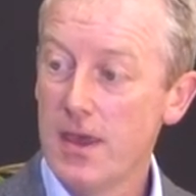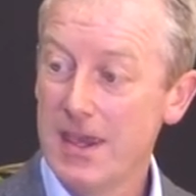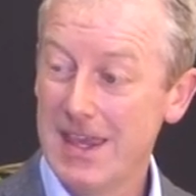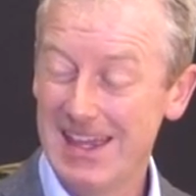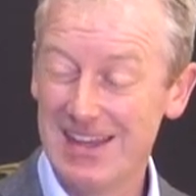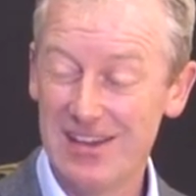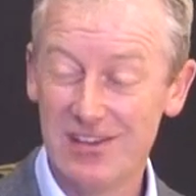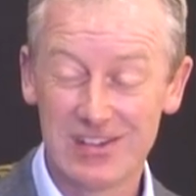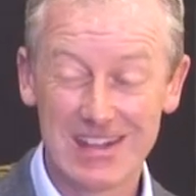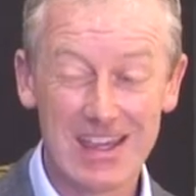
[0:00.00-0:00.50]

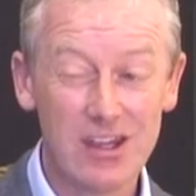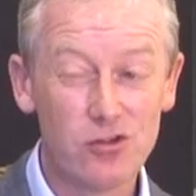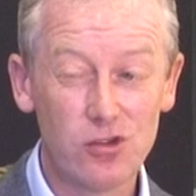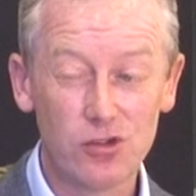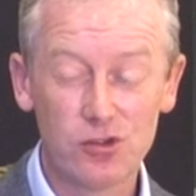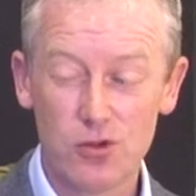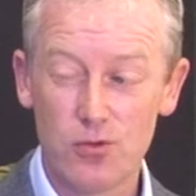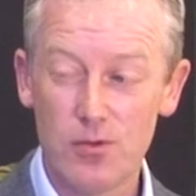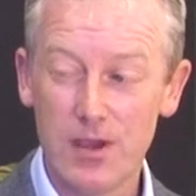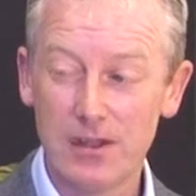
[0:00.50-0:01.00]
It is
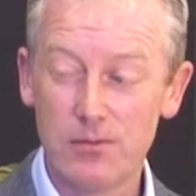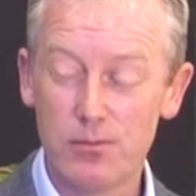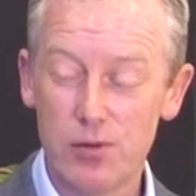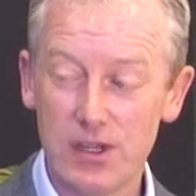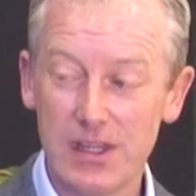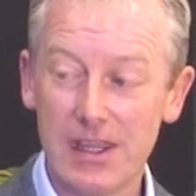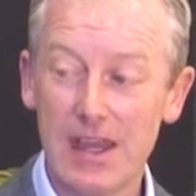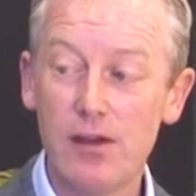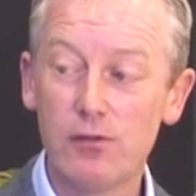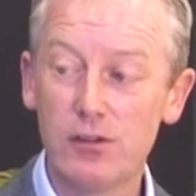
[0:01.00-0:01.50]
scheduled to rain
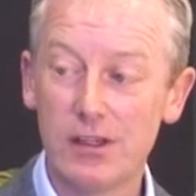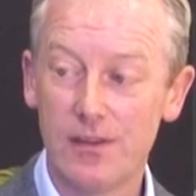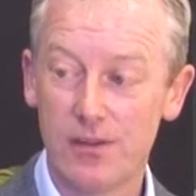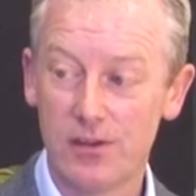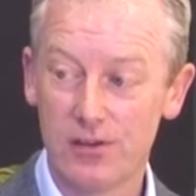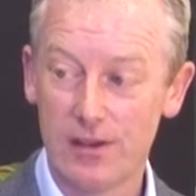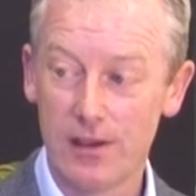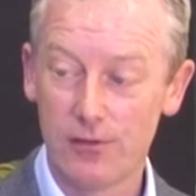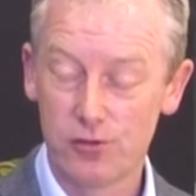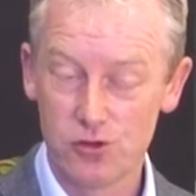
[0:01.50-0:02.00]
pretty heavily
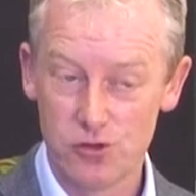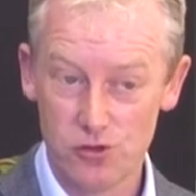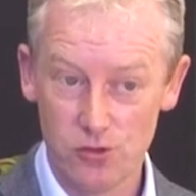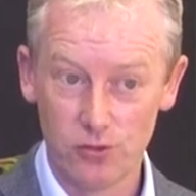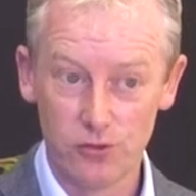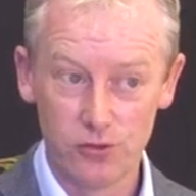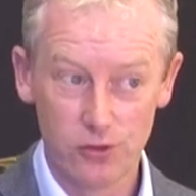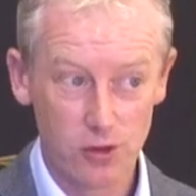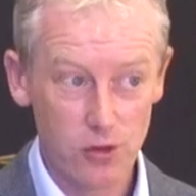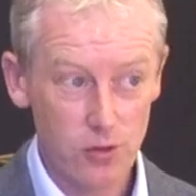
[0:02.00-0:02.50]
this
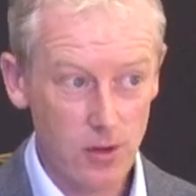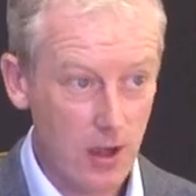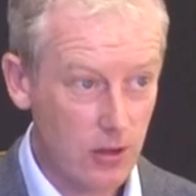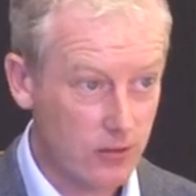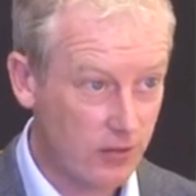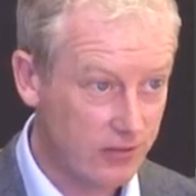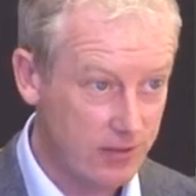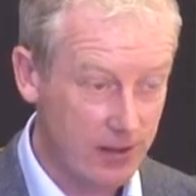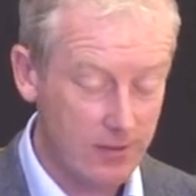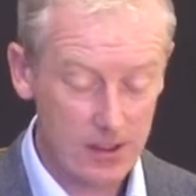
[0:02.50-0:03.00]
afternoon, so go out
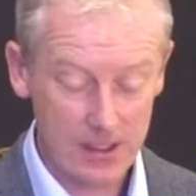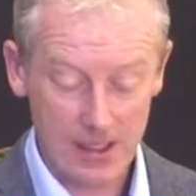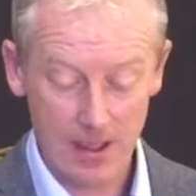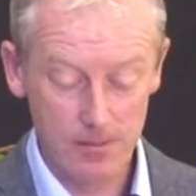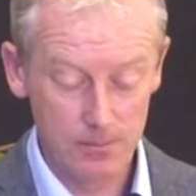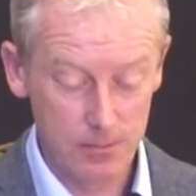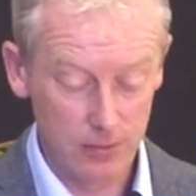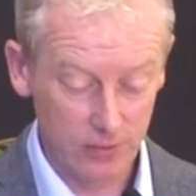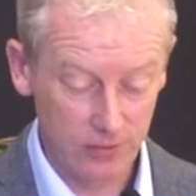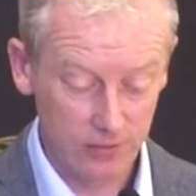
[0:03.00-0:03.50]
and see the
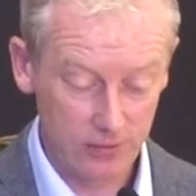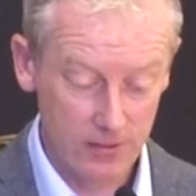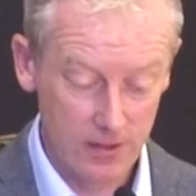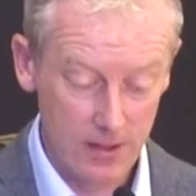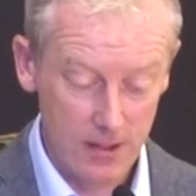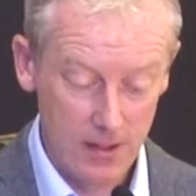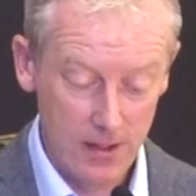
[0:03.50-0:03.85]
campus